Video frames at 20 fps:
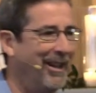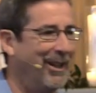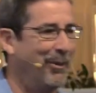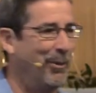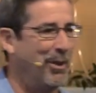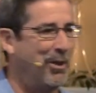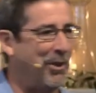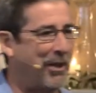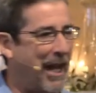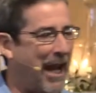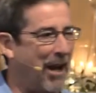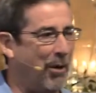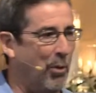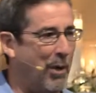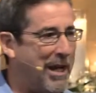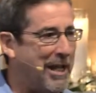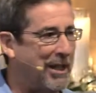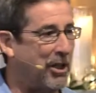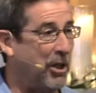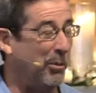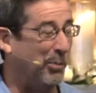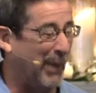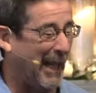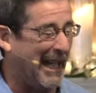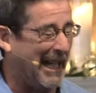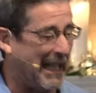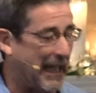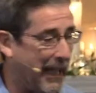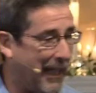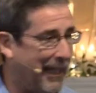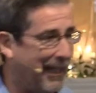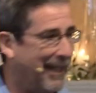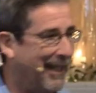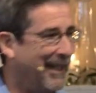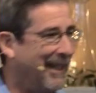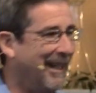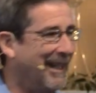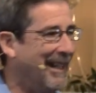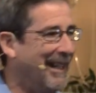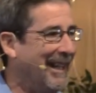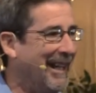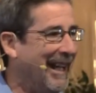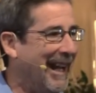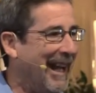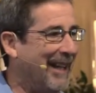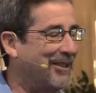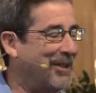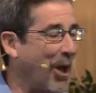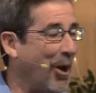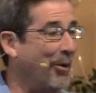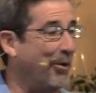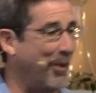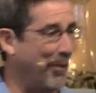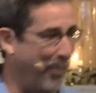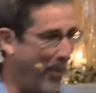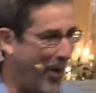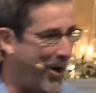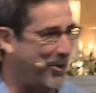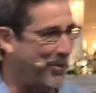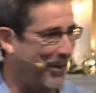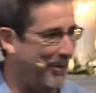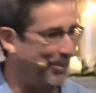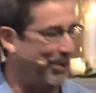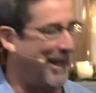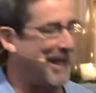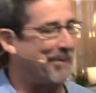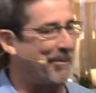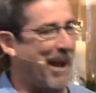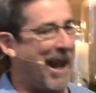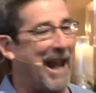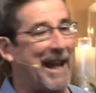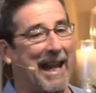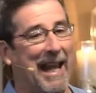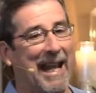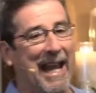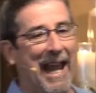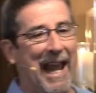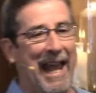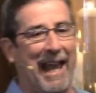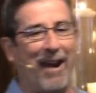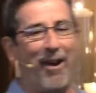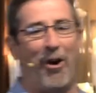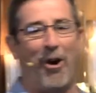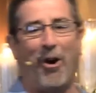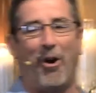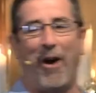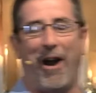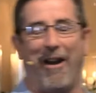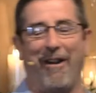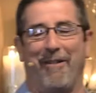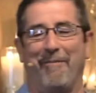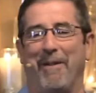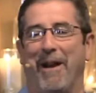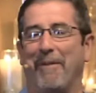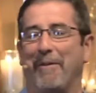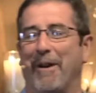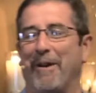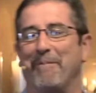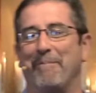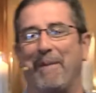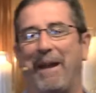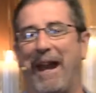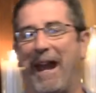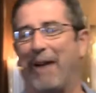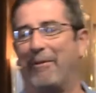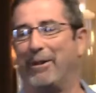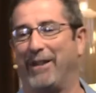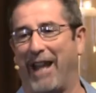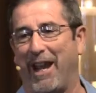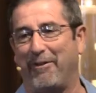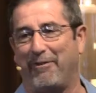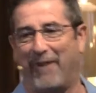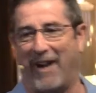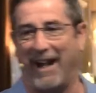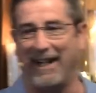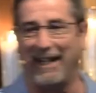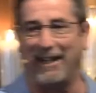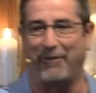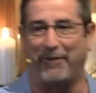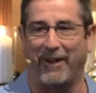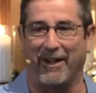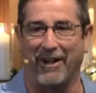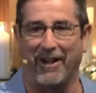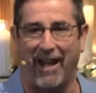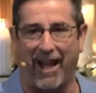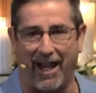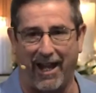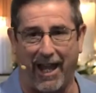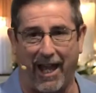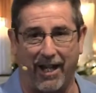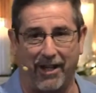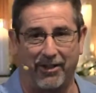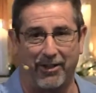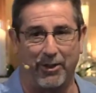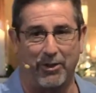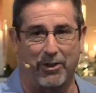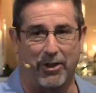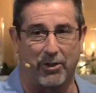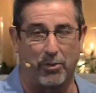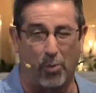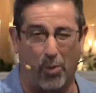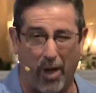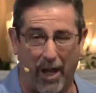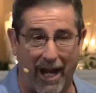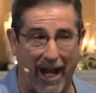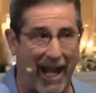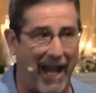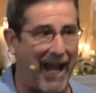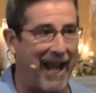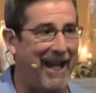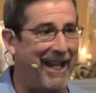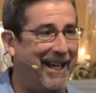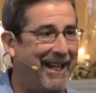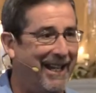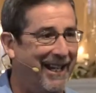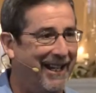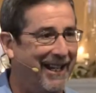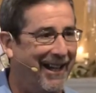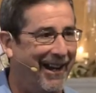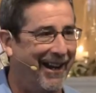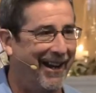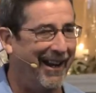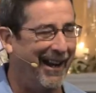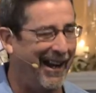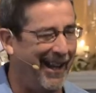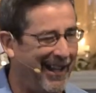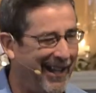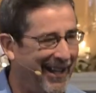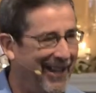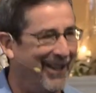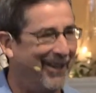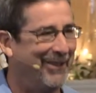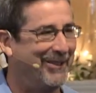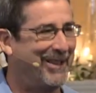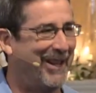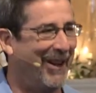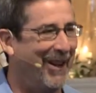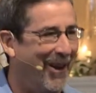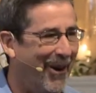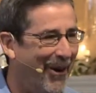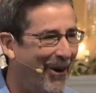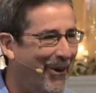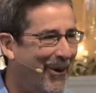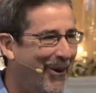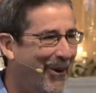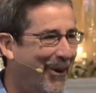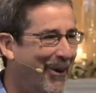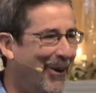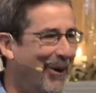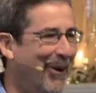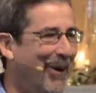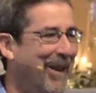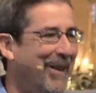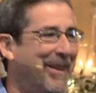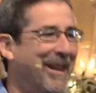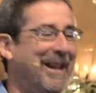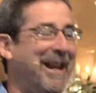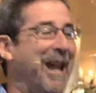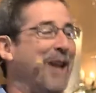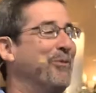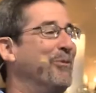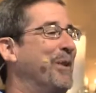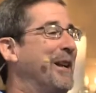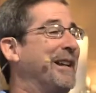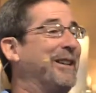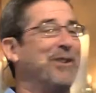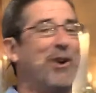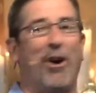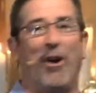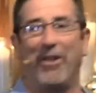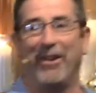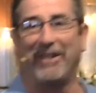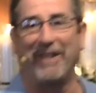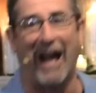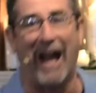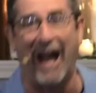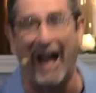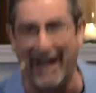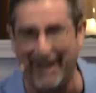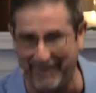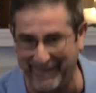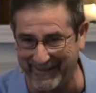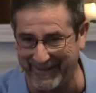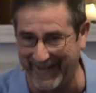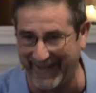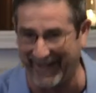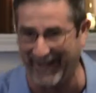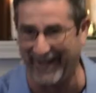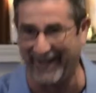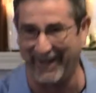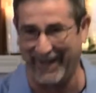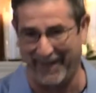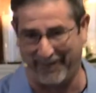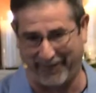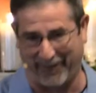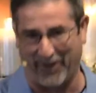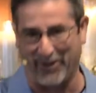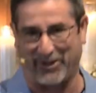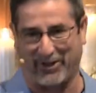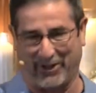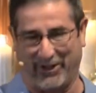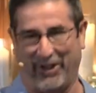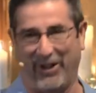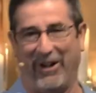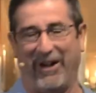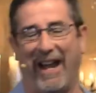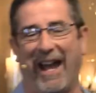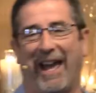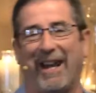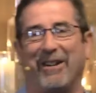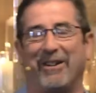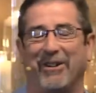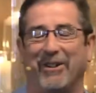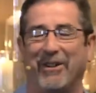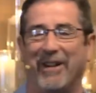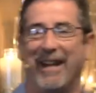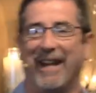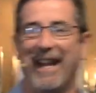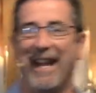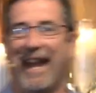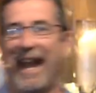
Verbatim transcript: When you can't wink, you blink. And so the boys would blink back. And, and oh, I remember, man, when they finally figured out how to do just one eye, all right? To, oh, then they winked all the time. You know, they first learned how to do it.